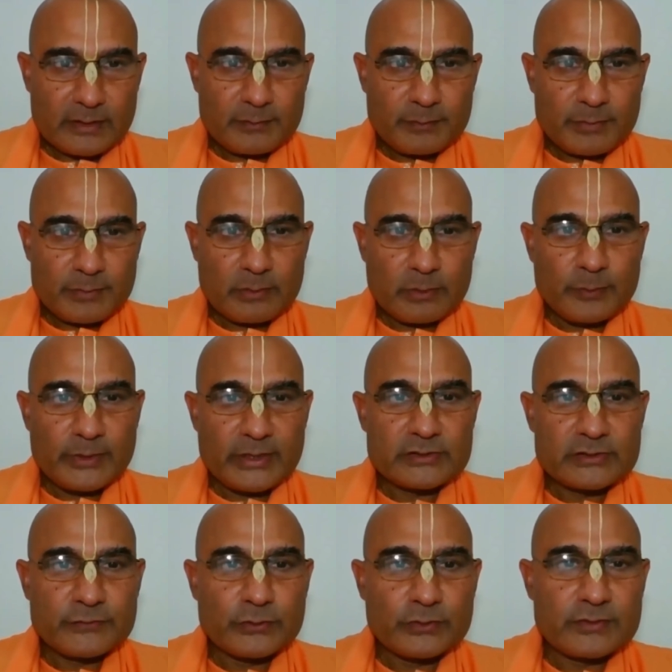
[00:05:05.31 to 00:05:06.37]
Prabhupada's
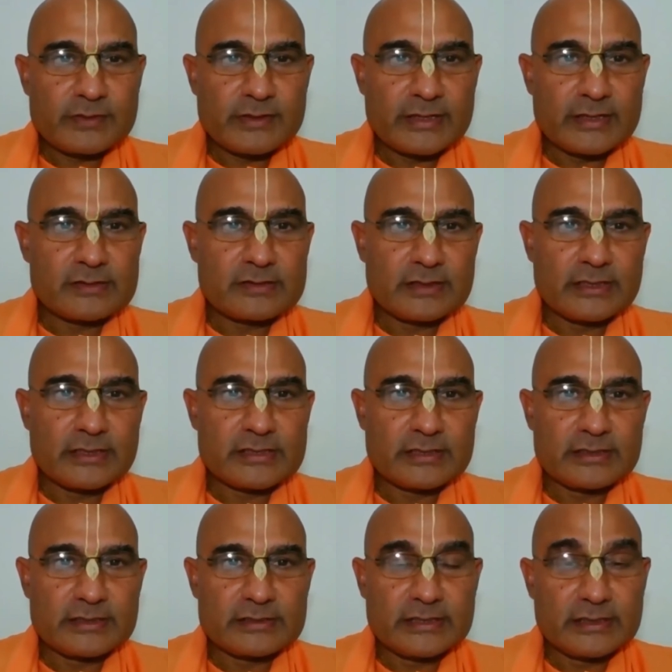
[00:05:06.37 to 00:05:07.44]
full
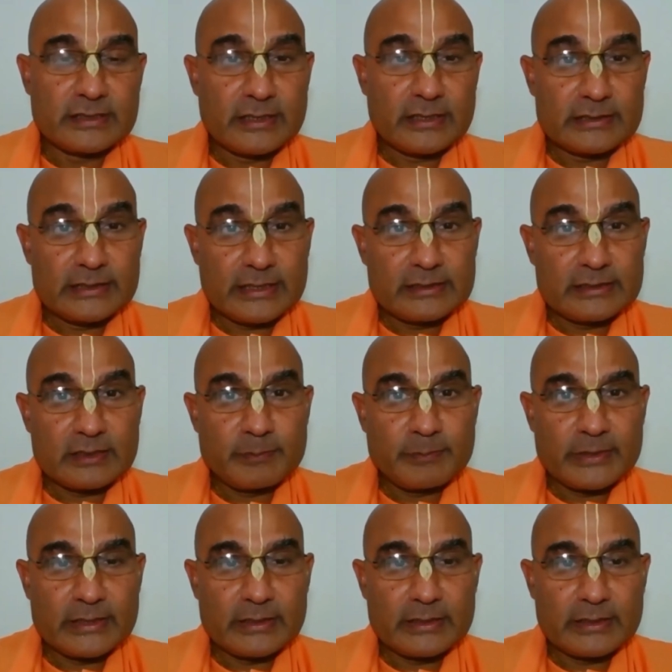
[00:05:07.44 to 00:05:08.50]
translation is that Gadadhar
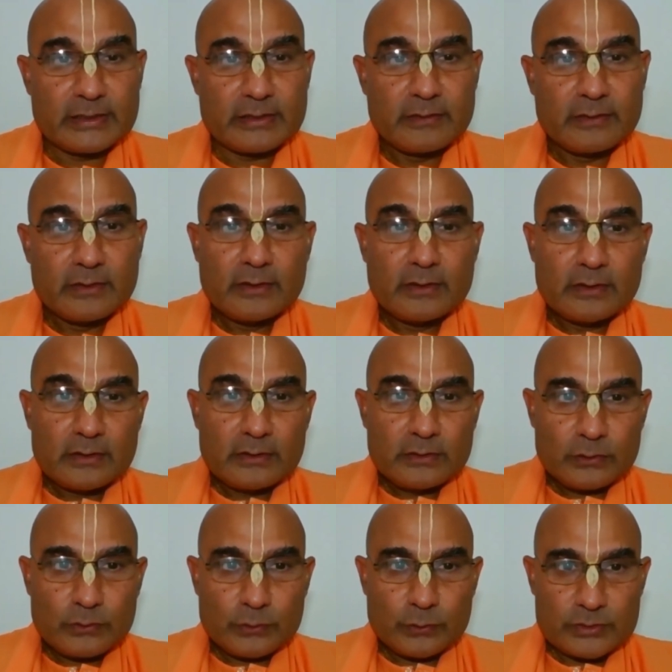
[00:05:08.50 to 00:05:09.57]
Pandit,
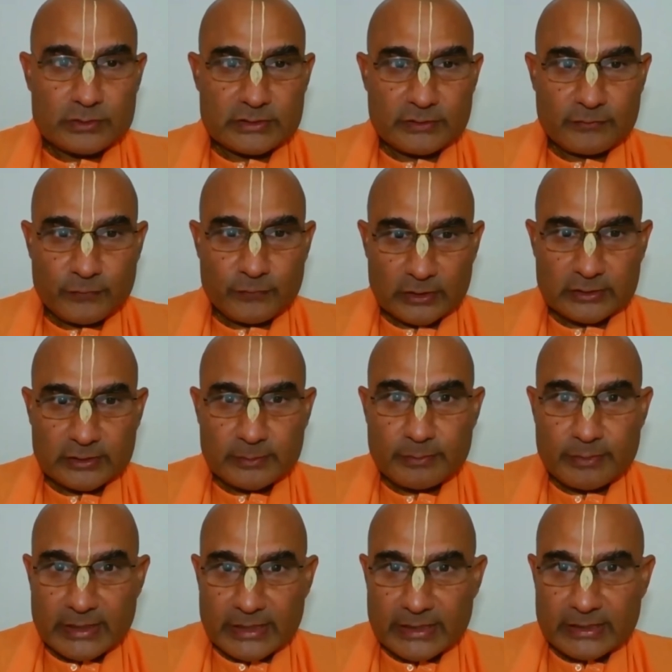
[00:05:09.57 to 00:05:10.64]
who is the fourth
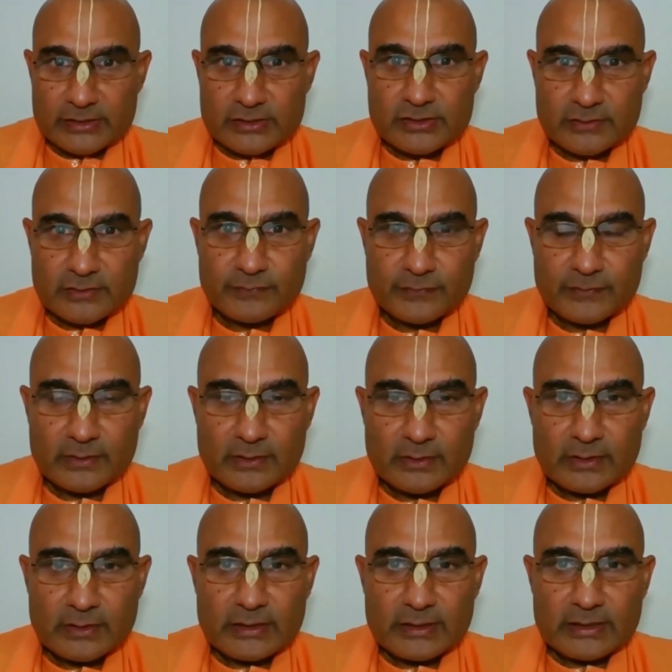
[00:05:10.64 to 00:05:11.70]
branch,
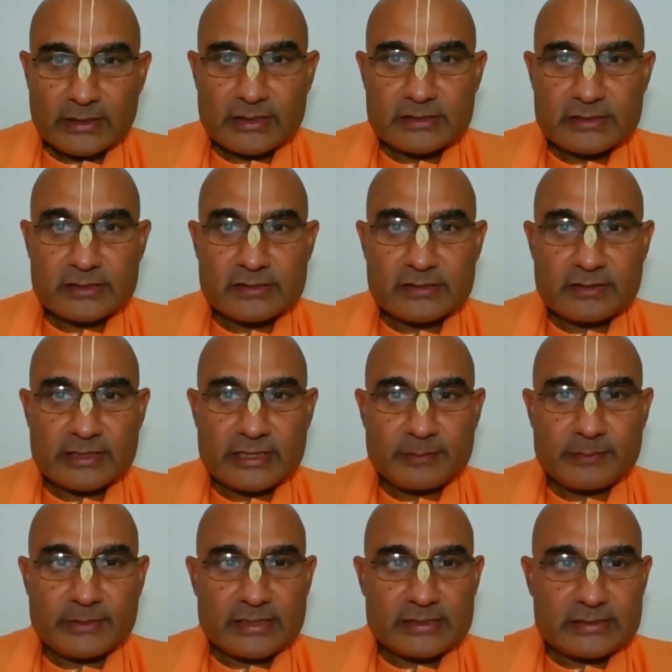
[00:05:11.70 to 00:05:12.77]
is
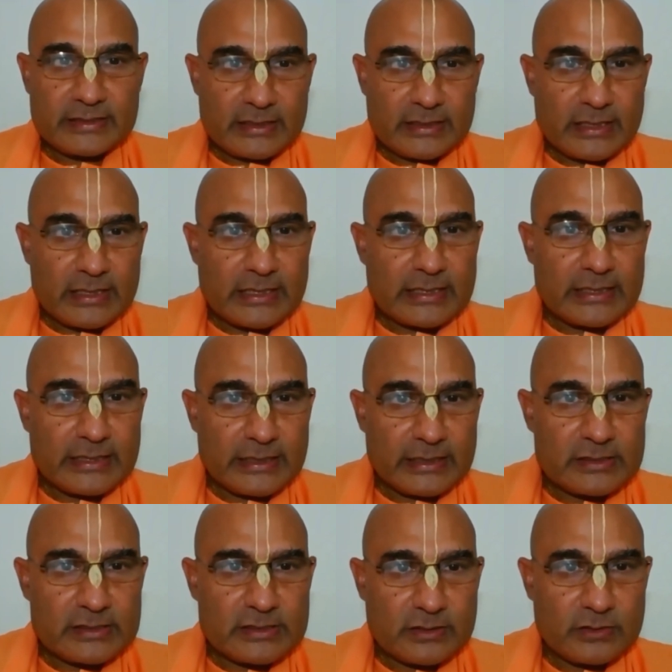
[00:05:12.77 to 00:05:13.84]
described as an
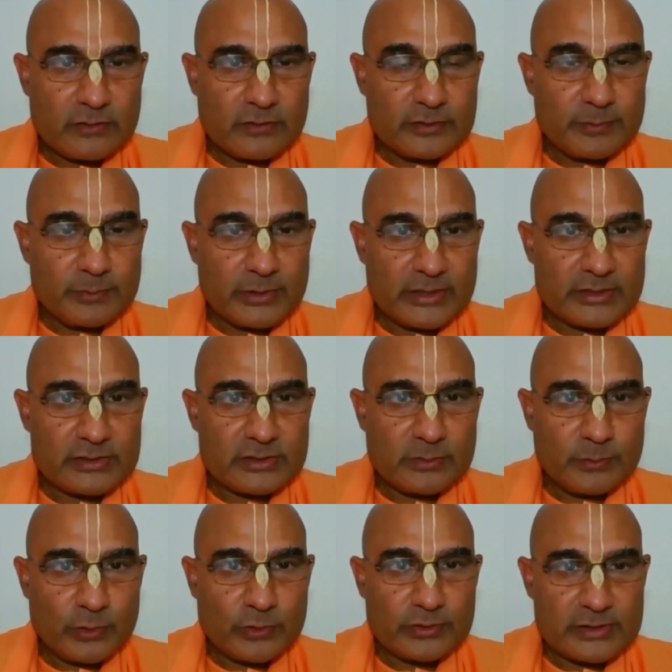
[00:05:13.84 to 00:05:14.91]
incarnation of the pleasure
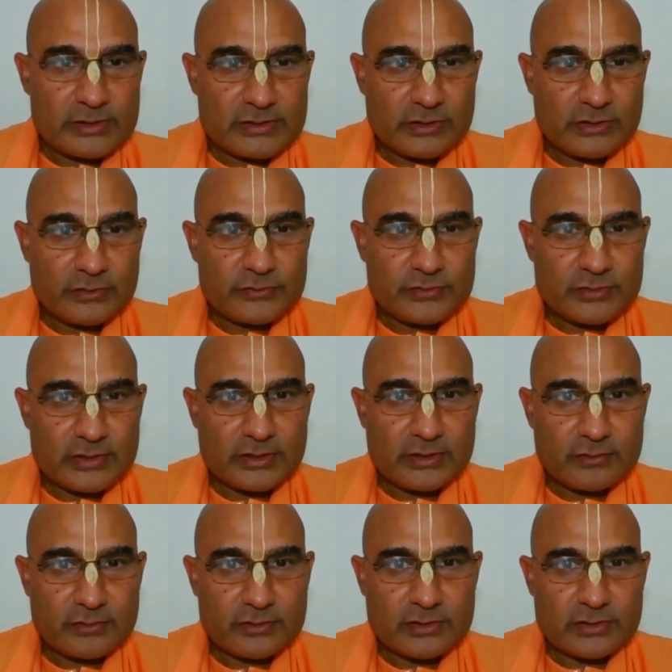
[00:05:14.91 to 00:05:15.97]
potency of Sri
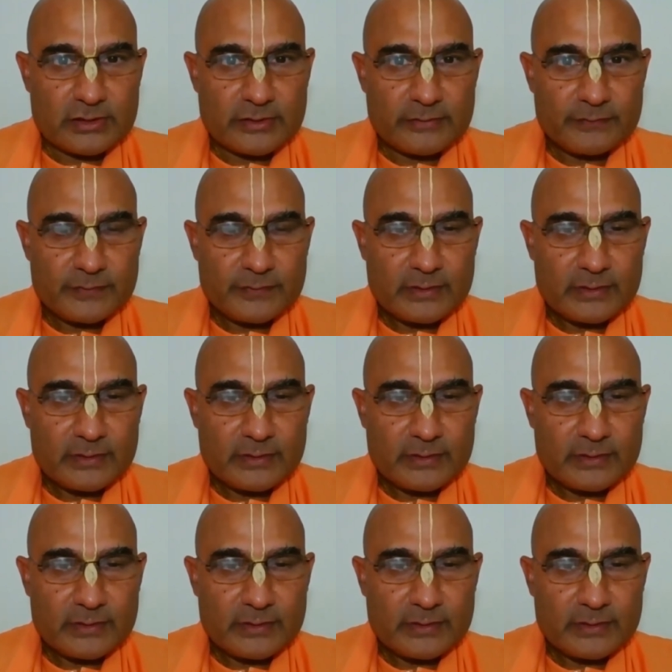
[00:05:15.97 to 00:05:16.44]
Krishna.